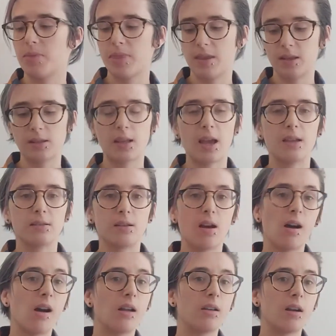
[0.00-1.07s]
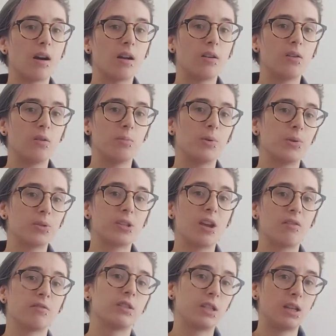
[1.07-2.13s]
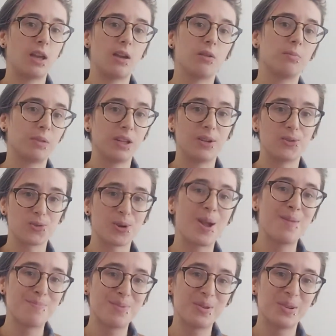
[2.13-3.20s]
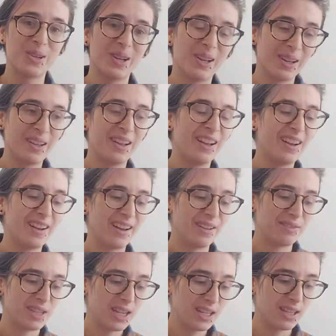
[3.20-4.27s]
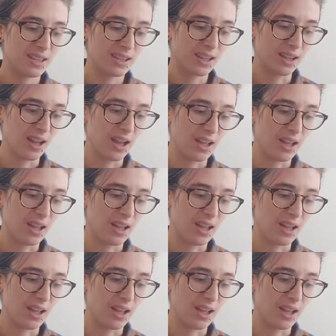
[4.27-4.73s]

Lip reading: this has gone on almost every airplane trip I've taken. Like,